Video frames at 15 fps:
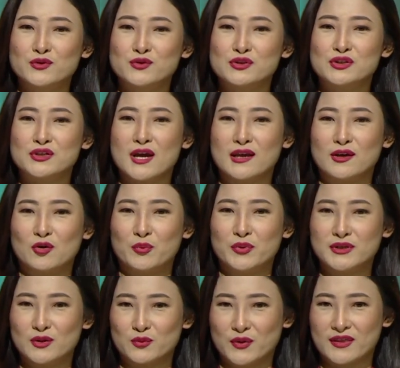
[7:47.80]
to share your
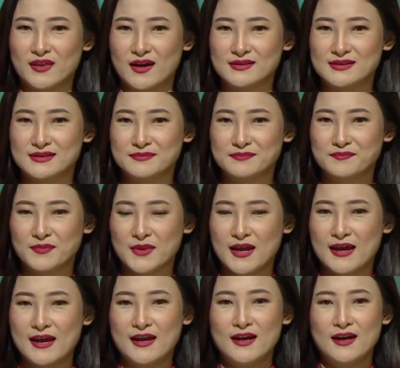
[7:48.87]
opinion with us.
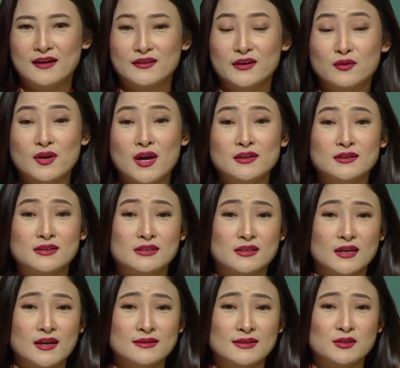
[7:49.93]
The United
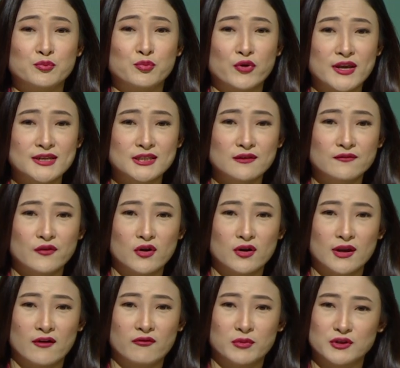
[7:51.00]
States is bracing for a
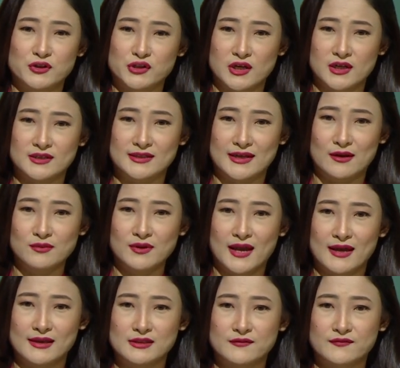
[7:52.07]
government shutdown
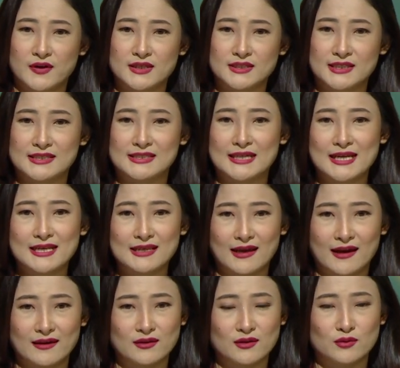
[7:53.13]
as funding
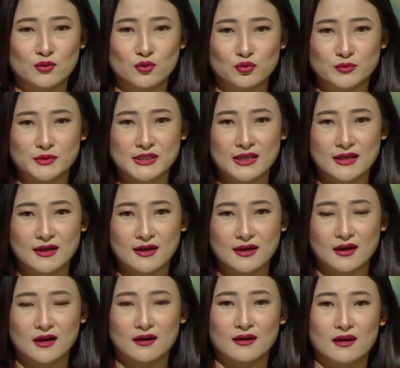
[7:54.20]
deadline looms.
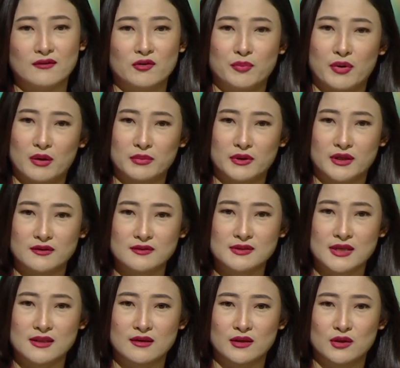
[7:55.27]
Hardline Republicans
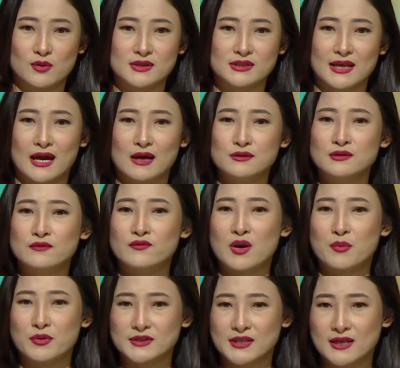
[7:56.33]
in the U.S. House of
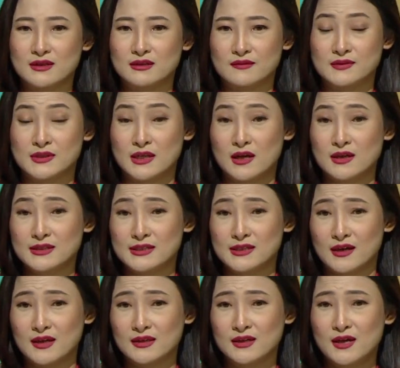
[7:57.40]
Representatives last
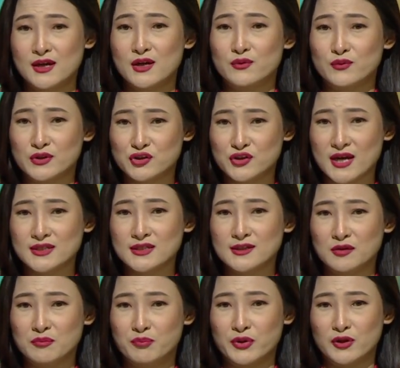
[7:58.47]
night rejected
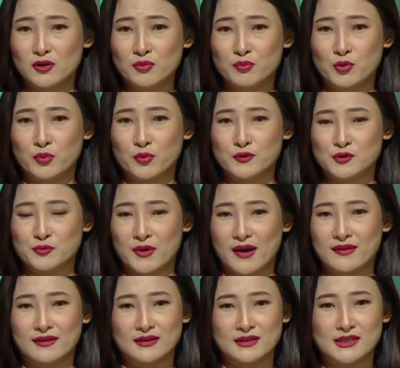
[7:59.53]
a bill proposed
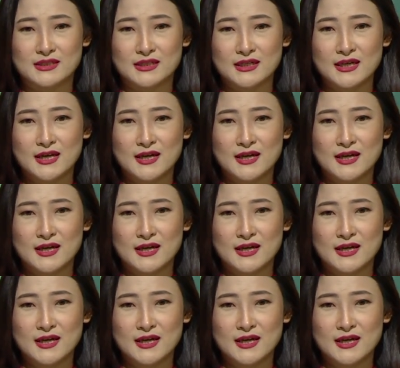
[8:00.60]
by their leader